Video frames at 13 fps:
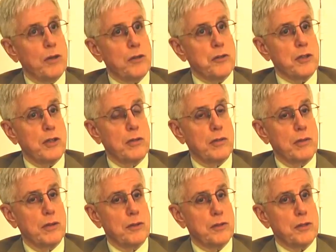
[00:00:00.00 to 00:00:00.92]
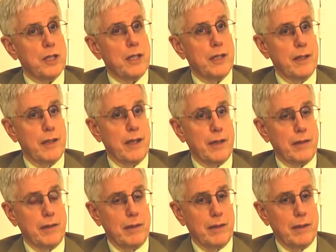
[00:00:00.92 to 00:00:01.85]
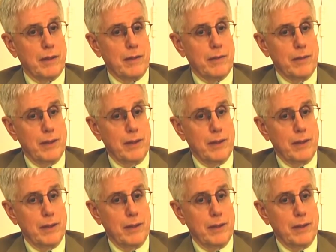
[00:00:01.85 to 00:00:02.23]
also said in that